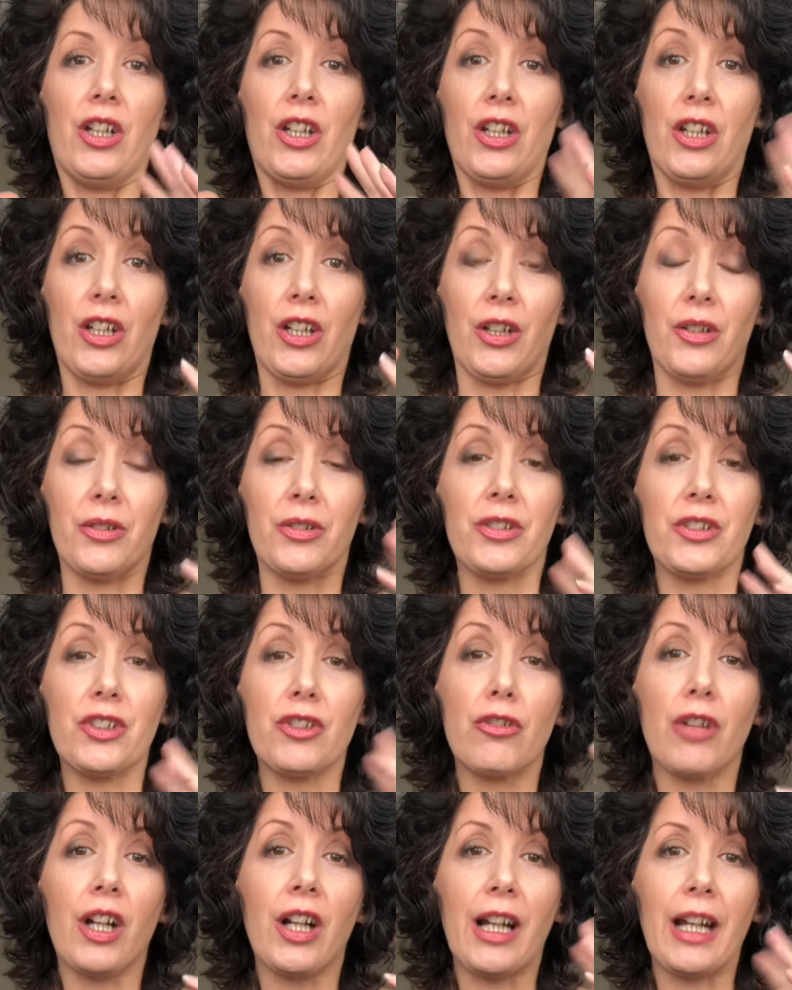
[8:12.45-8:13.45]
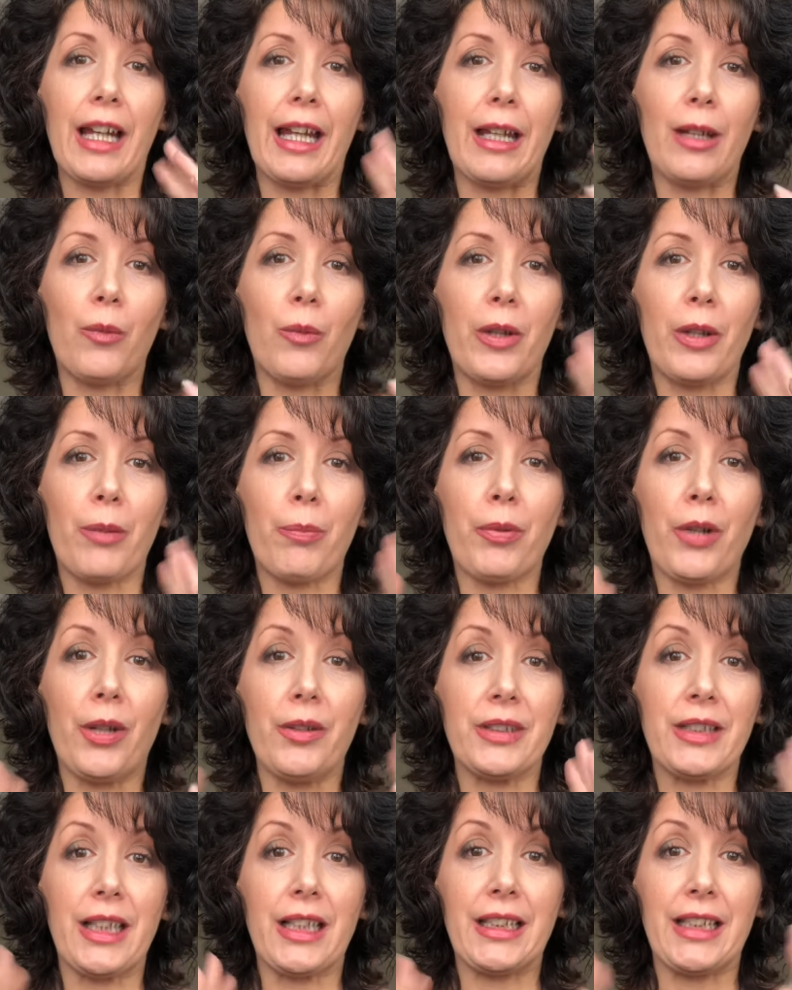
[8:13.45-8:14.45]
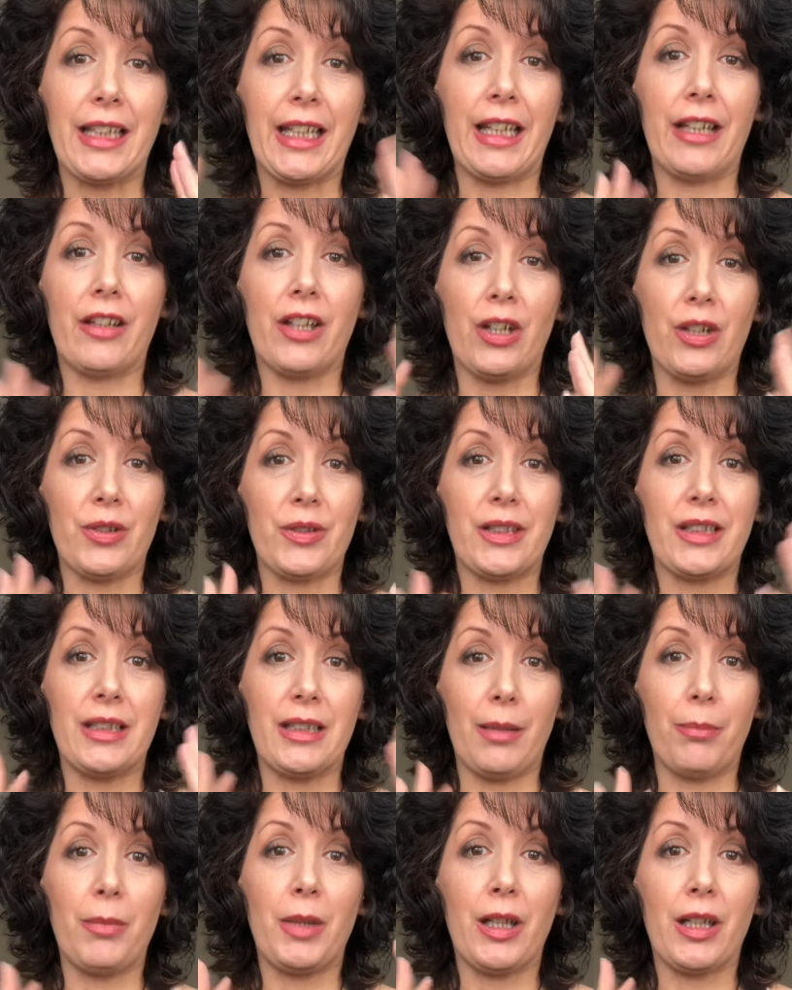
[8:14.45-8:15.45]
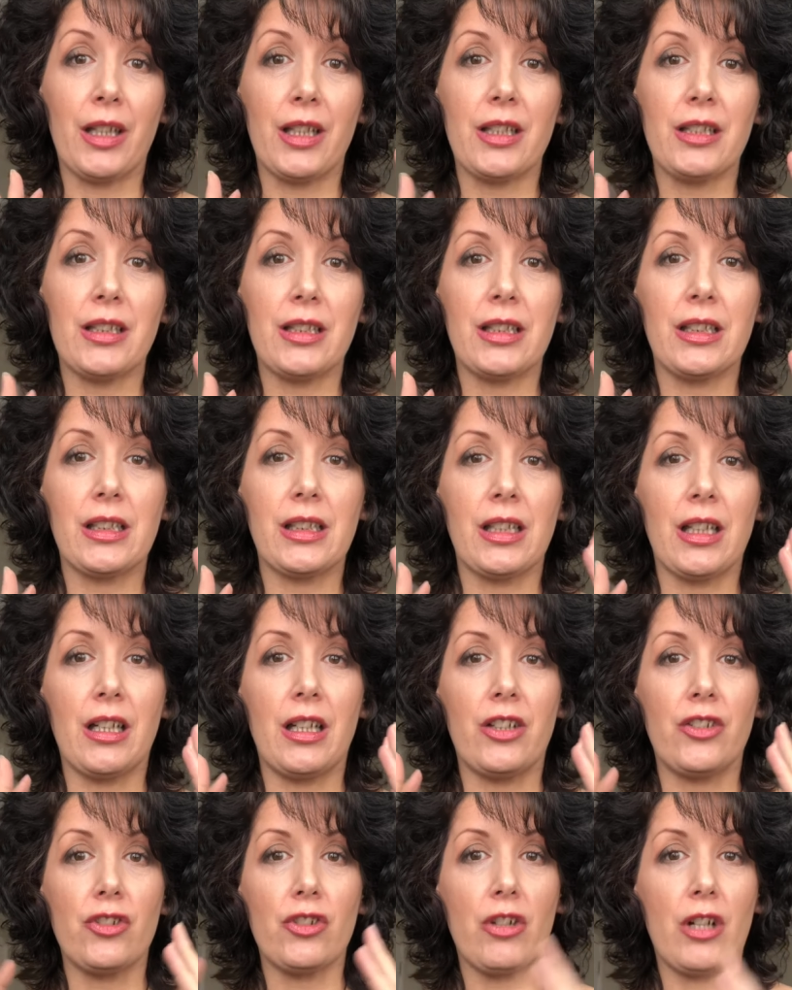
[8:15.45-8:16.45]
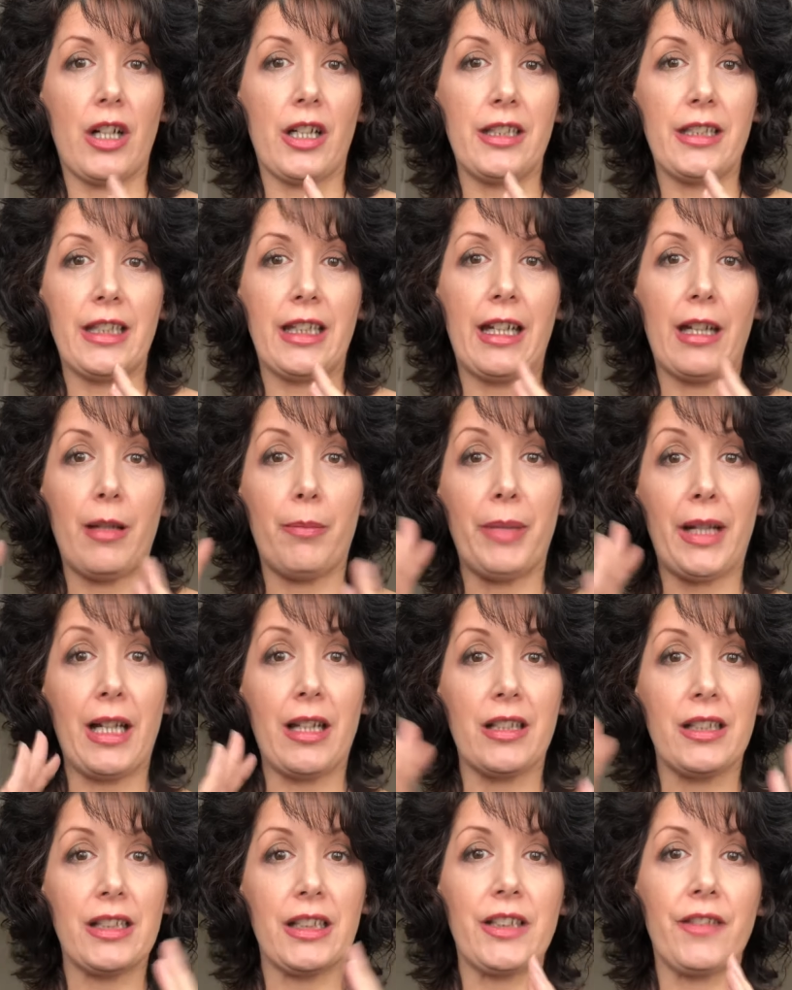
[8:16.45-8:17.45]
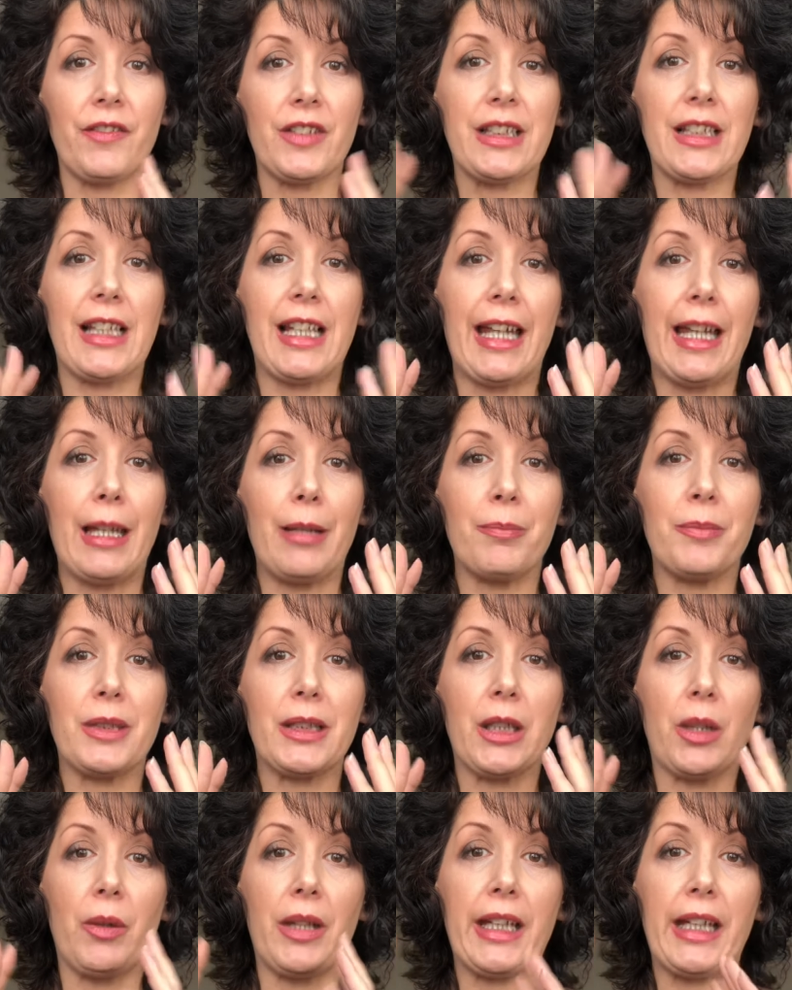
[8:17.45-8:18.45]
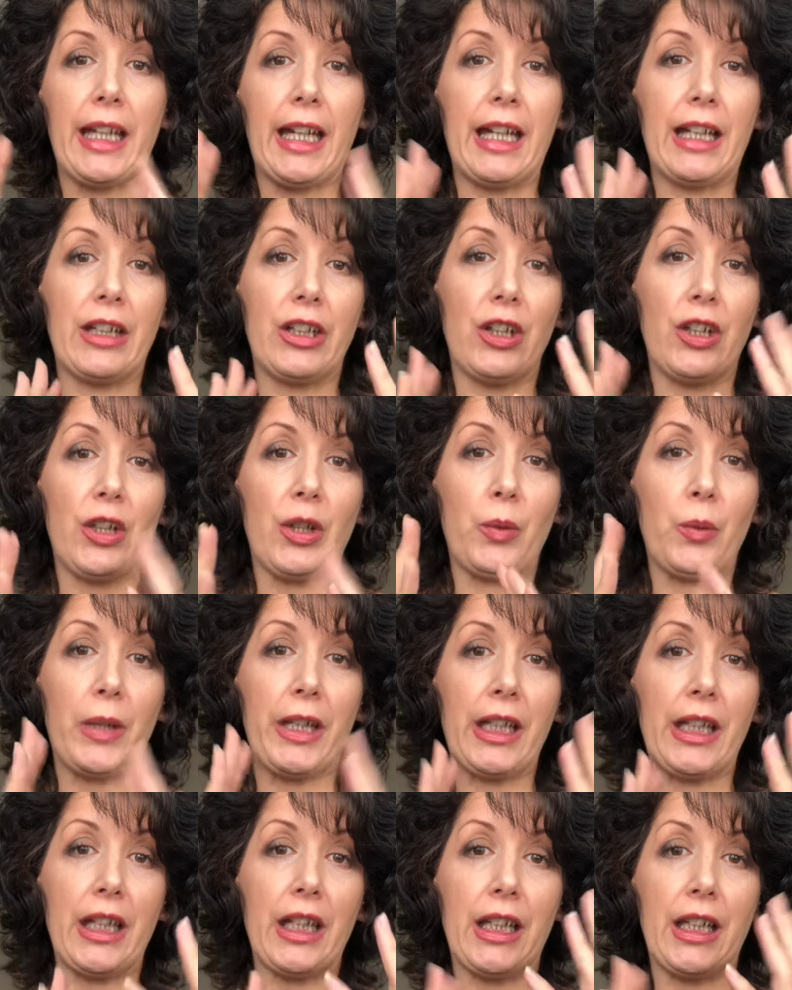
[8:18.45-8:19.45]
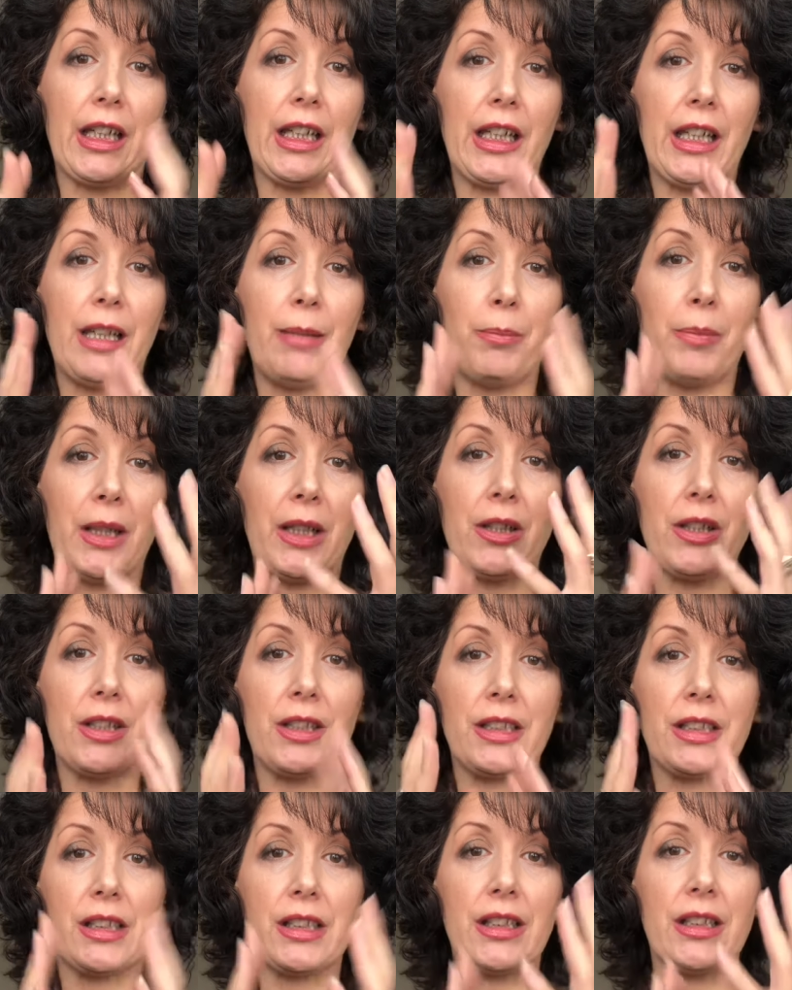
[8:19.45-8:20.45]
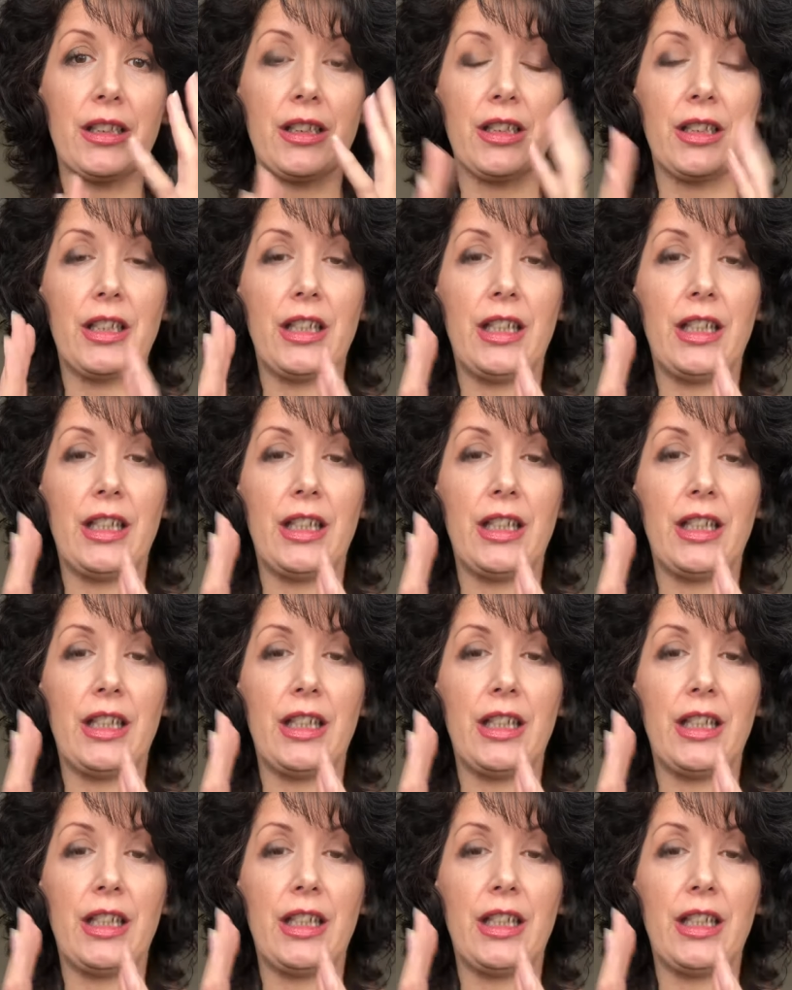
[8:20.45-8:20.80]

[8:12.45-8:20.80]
you know, struggling with processing those stimulants and trying to get a balance of sleep. So again, you know, we can, because